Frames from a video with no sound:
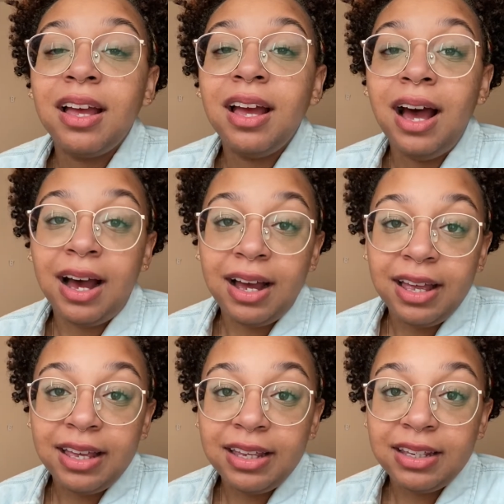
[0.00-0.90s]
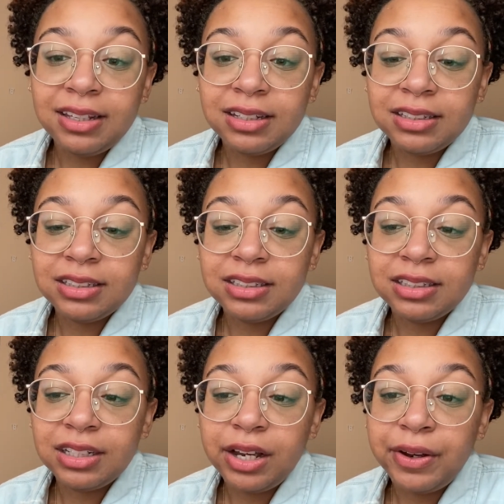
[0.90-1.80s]
I
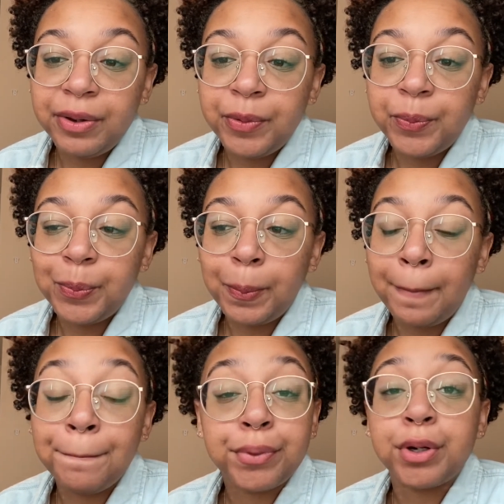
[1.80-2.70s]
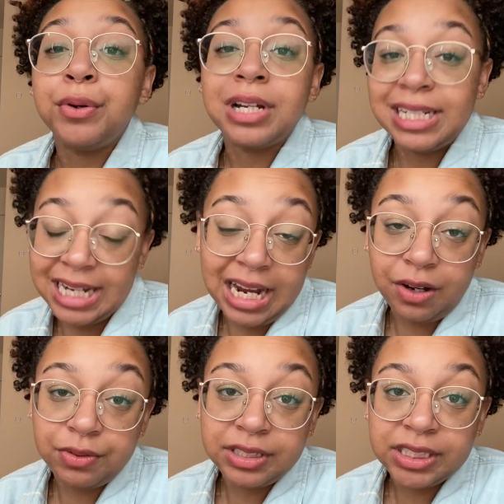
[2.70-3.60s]
broke
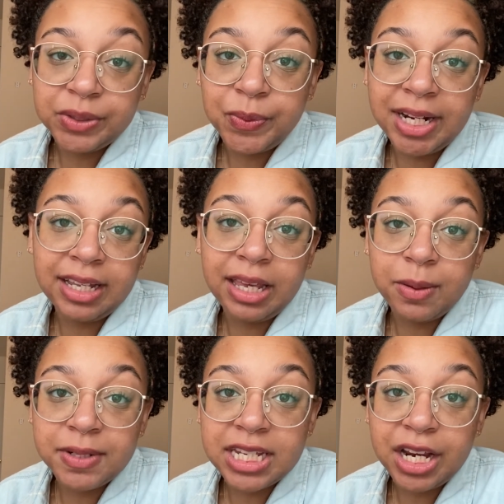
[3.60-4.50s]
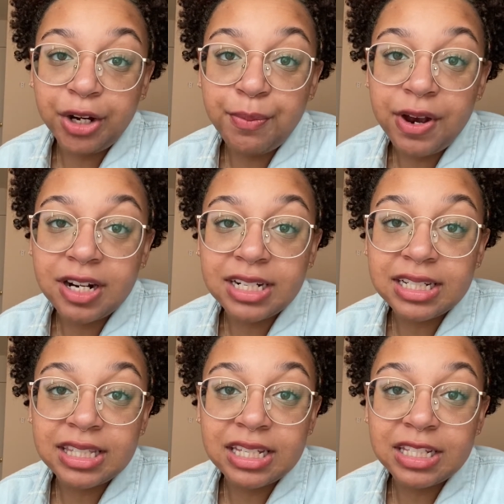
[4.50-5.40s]
down when it came to hair products
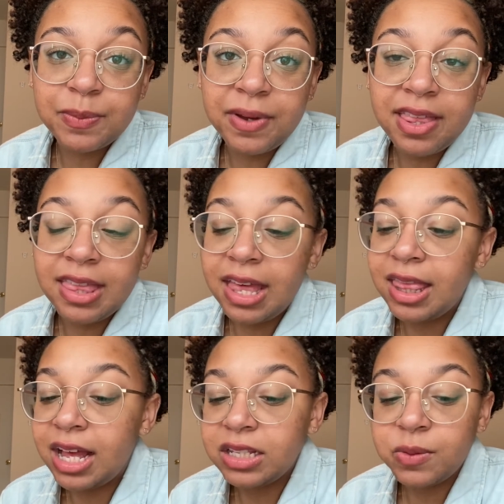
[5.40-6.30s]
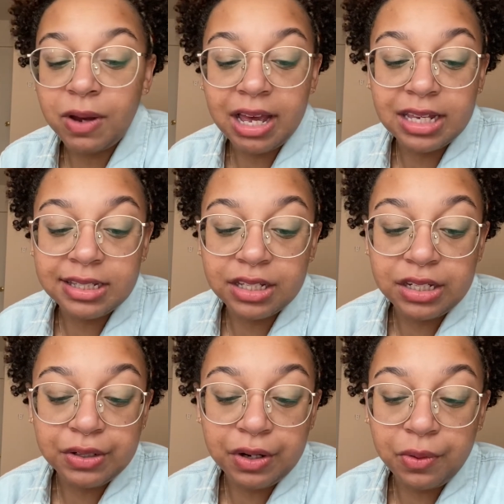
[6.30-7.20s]
this month, and that's why I said,
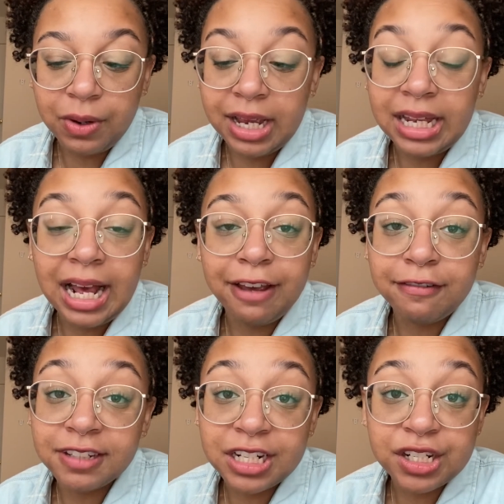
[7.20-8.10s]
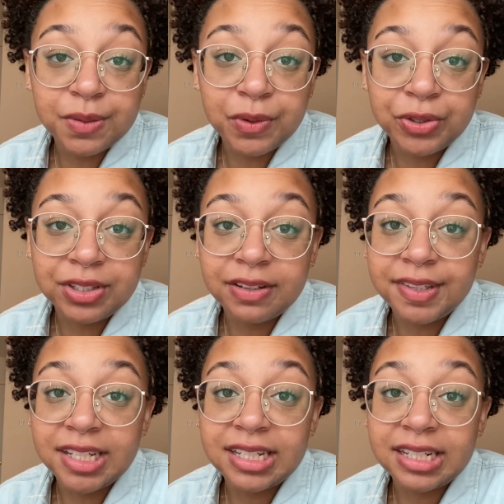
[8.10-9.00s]
you know what, I finished most of
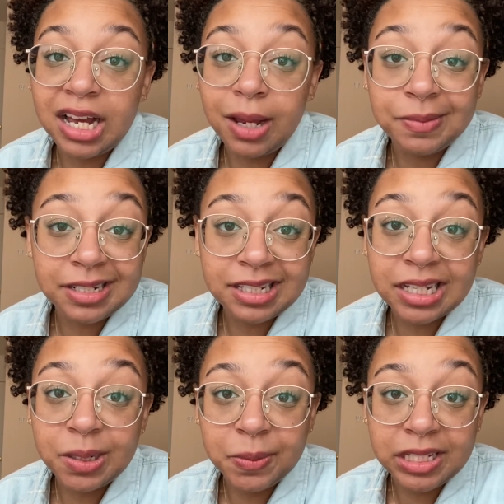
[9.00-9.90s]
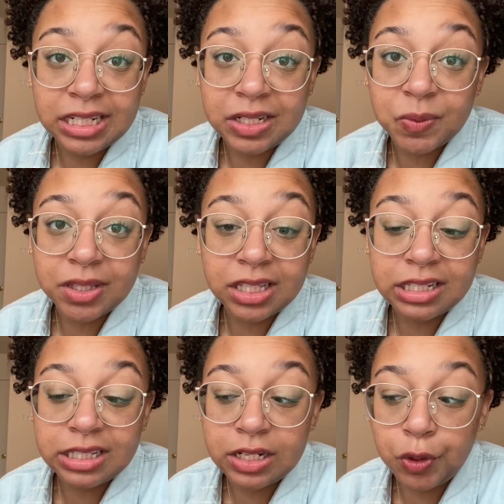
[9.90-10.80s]
this. I'm just gonna be done with
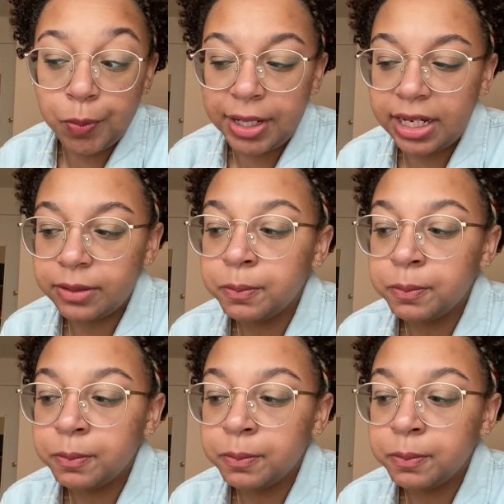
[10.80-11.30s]
this no buy.